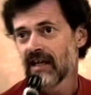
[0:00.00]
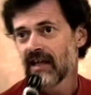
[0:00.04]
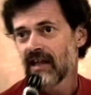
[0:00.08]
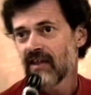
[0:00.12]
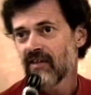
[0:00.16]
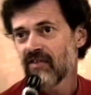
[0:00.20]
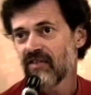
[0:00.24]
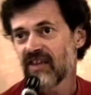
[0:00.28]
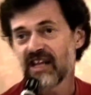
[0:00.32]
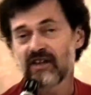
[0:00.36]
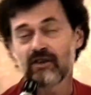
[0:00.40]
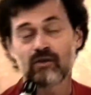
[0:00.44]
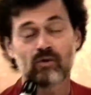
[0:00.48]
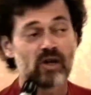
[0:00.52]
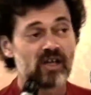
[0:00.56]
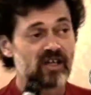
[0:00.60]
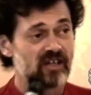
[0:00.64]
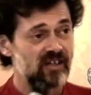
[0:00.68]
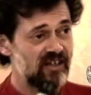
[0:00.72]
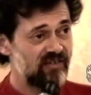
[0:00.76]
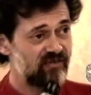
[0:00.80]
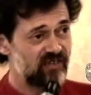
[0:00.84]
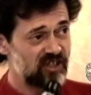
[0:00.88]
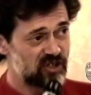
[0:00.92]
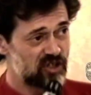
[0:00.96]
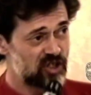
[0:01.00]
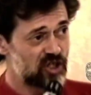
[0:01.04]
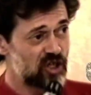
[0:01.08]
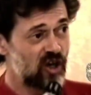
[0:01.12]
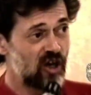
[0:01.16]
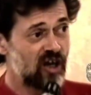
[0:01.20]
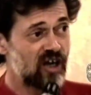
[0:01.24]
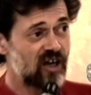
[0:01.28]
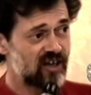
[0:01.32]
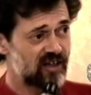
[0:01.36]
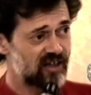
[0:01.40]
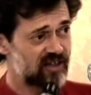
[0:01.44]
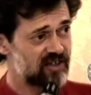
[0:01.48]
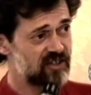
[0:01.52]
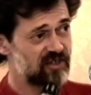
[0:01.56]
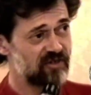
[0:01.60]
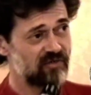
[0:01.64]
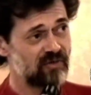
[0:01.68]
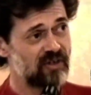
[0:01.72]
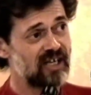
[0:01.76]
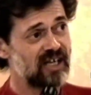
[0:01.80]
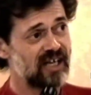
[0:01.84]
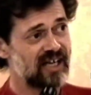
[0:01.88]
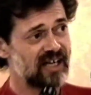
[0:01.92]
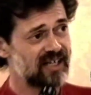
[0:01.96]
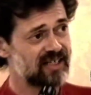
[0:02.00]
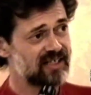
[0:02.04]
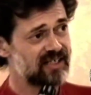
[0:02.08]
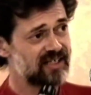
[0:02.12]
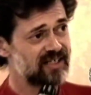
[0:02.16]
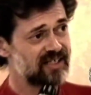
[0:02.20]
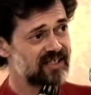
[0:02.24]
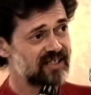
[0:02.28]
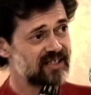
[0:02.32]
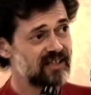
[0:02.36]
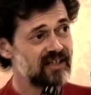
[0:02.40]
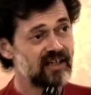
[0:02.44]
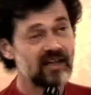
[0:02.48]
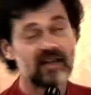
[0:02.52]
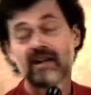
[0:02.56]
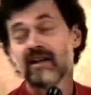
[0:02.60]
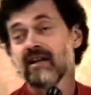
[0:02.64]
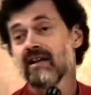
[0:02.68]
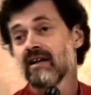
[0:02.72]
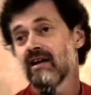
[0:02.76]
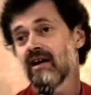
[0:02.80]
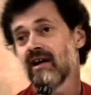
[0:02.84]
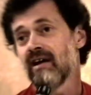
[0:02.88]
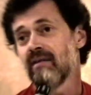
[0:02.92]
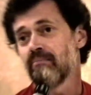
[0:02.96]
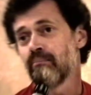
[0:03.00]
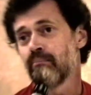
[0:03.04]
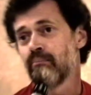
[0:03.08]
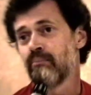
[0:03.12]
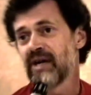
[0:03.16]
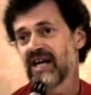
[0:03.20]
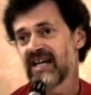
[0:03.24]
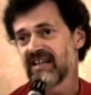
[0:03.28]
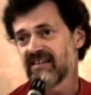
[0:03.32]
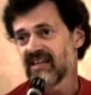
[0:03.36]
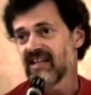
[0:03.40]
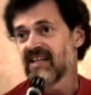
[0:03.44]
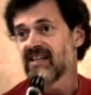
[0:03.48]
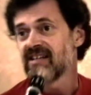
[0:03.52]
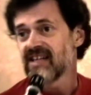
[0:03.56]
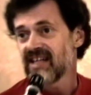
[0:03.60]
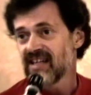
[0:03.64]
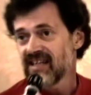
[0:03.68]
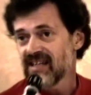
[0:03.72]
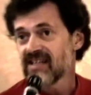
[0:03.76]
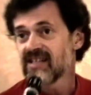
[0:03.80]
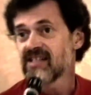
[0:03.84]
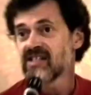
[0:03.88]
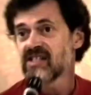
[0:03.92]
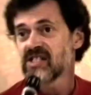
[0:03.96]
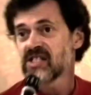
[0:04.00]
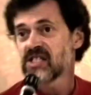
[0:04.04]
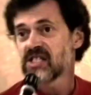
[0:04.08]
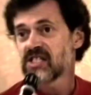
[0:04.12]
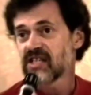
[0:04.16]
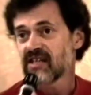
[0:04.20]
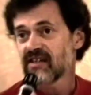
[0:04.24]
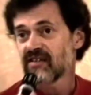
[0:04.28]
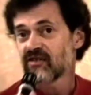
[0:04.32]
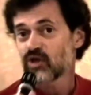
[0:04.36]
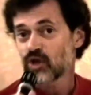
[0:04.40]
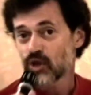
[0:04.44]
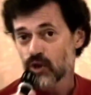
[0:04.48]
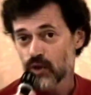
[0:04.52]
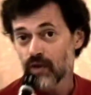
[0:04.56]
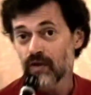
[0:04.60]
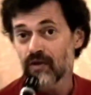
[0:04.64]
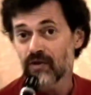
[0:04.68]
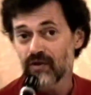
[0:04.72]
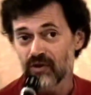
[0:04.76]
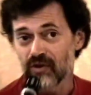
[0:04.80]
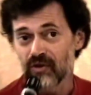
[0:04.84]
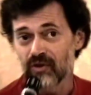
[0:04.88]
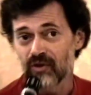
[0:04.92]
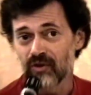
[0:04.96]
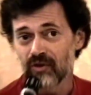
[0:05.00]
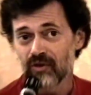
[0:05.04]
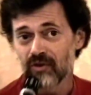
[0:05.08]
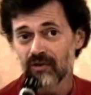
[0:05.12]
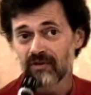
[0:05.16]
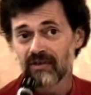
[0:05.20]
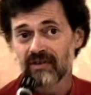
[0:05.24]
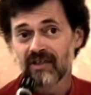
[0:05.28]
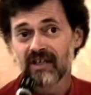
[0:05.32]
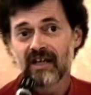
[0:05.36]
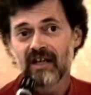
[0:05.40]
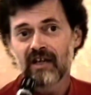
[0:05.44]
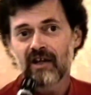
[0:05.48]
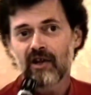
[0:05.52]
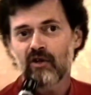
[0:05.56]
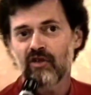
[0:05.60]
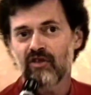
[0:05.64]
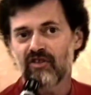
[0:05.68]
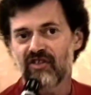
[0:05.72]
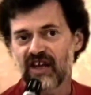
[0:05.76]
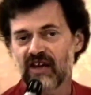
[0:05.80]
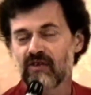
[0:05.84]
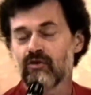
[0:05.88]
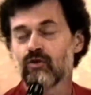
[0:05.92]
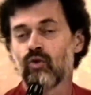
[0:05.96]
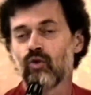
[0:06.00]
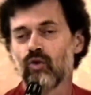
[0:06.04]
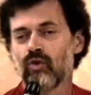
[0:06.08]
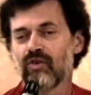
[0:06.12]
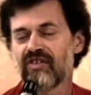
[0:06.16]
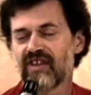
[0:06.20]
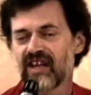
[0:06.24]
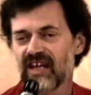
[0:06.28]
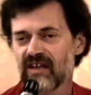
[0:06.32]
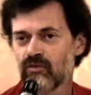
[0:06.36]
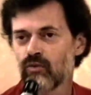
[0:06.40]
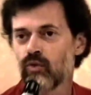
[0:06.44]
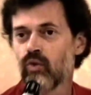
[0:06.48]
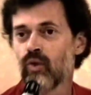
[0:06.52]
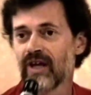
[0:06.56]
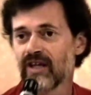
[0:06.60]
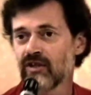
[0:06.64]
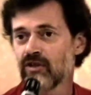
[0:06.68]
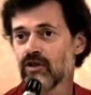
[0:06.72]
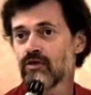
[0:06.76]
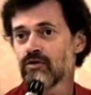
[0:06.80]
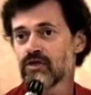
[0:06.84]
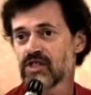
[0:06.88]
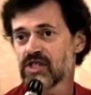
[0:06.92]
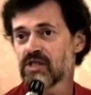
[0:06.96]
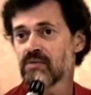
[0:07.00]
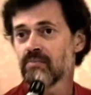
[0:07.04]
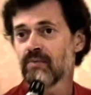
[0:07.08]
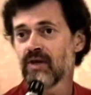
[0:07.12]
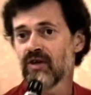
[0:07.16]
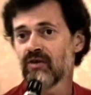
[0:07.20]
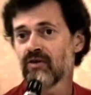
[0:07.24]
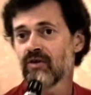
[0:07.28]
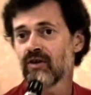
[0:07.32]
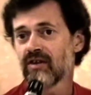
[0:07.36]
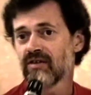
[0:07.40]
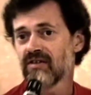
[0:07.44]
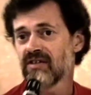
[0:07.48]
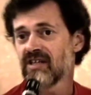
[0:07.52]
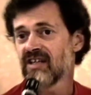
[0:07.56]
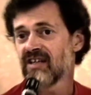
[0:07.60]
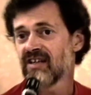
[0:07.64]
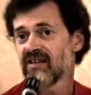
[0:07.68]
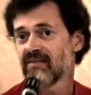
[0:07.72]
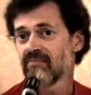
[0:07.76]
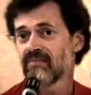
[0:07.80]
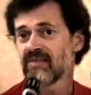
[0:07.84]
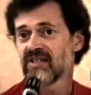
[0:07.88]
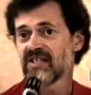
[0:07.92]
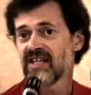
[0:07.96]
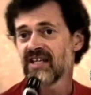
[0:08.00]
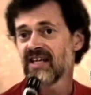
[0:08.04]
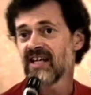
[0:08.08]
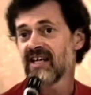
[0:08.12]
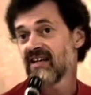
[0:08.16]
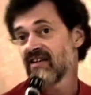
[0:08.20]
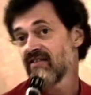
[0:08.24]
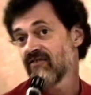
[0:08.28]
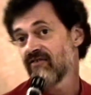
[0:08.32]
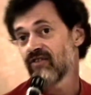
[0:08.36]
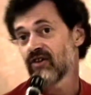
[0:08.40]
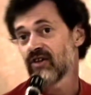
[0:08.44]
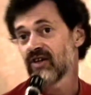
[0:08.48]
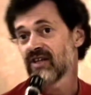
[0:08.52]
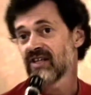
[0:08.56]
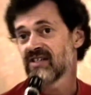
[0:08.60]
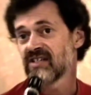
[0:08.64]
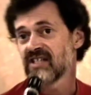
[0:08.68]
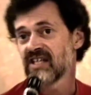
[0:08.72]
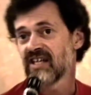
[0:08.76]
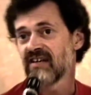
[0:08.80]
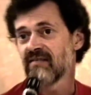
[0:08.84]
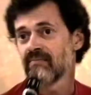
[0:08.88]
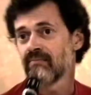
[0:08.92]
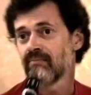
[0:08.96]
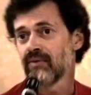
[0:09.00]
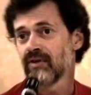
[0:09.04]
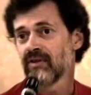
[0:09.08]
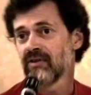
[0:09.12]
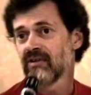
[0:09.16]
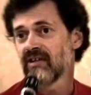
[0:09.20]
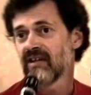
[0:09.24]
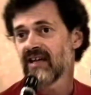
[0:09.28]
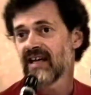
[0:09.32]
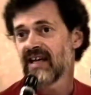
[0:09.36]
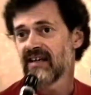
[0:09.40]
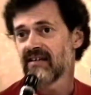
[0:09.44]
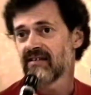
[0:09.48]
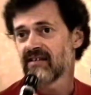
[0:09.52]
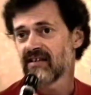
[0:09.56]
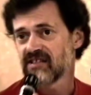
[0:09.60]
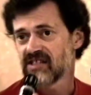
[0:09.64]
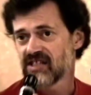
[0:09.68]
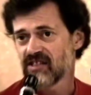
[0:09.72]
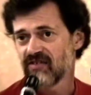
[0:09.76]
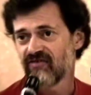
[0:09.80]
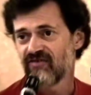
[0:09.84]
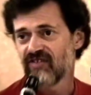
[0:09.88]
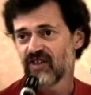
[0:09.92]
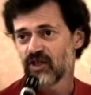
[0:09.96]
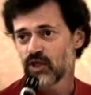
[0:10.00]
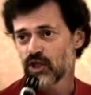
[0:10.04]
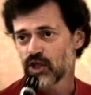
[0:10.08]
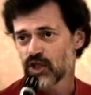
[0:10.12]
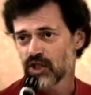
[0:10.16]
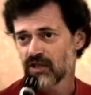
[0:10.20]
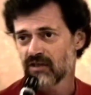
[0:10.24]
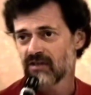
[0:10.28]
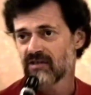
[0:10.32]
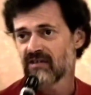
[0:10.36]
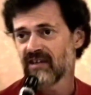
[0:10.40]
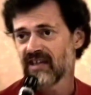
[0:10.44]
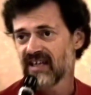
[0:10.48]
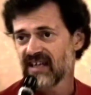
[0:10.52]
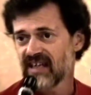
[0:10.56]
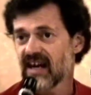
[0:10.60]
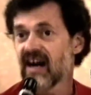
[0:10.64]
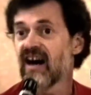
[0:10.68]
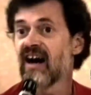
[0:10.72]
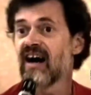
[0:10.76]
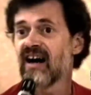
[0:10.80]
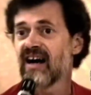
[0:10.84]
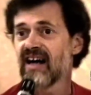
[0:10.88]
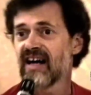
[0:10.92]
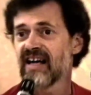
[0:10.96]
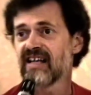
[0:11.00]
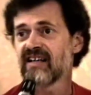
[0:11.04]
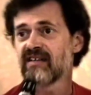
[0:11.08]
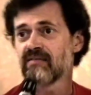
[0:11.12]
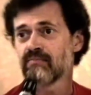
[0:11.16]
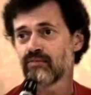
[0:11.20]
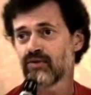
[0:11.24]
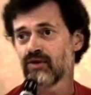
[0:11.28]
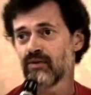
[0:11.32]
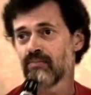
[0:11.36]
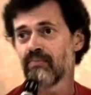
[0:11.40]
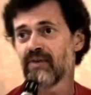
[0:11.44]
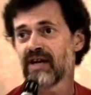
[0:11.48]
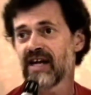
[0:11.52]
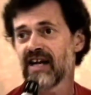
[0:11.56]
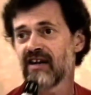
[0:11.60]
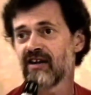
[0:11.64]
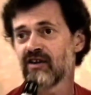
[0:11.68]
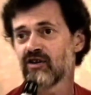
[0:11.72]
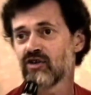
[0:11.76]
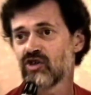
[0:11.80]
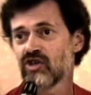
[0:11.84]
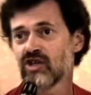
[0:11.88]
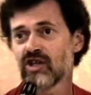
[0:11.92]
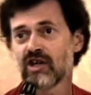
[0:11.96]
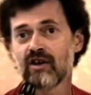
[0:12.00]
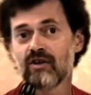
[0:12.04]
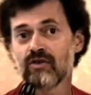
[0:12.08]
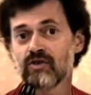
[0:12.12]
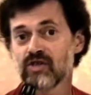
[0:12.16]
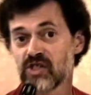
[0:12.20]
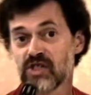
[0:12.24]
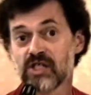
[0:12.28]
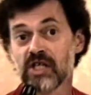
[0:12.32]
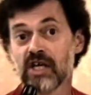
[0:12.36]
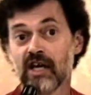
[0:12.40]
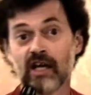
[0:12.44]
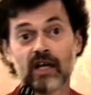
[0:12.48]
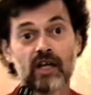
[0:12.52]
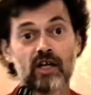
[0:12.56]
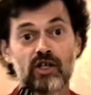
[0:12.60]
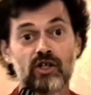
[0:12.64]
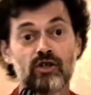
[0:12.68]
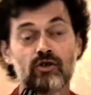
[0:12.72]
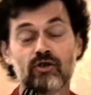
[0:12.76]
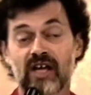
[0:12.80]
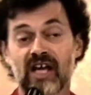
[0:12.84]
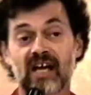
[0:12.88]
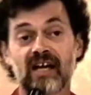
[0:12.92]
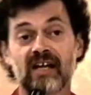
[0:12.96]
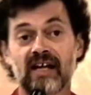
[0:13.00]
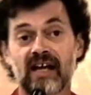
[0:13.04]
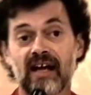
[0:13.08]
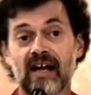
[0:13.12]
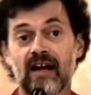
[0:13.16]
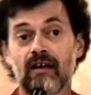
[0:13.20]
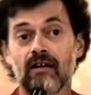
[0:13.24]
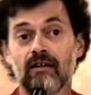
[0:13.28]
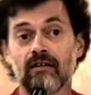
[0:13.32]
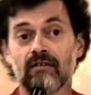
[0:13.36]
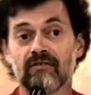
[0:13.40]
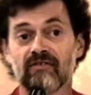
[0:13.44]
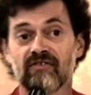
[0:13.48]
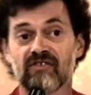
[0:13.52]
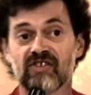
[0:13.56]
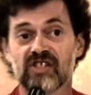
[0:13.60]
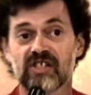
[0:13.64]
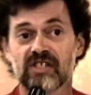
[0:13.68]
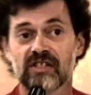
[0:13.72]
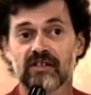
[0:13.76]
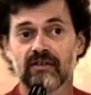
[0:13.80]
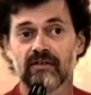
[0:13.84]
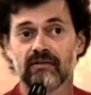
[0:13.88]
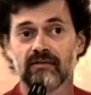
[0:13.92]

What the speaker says: They don't want to even talk to us. But it is true that when you smoke DMT, for example, at a sufficiently high and prepared dose, you get elves.